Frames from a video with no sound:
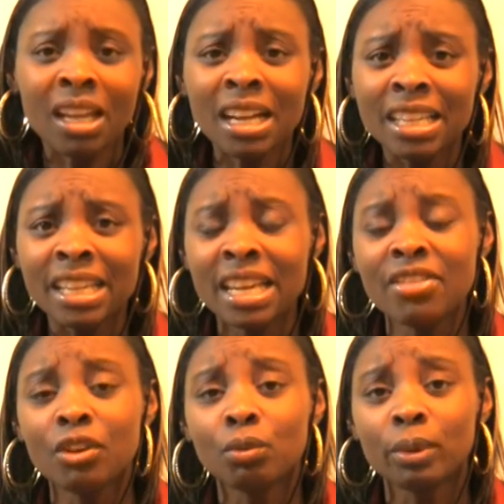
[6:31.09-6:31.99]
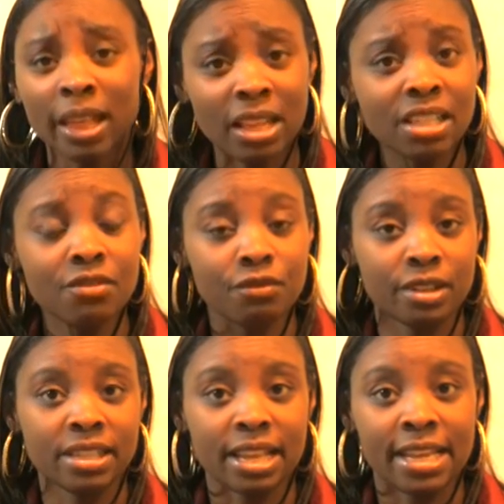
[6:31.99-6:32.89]
Again, the relative
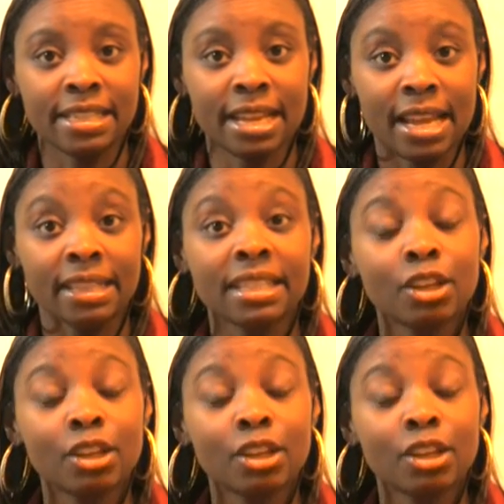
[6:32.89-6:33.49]
risk index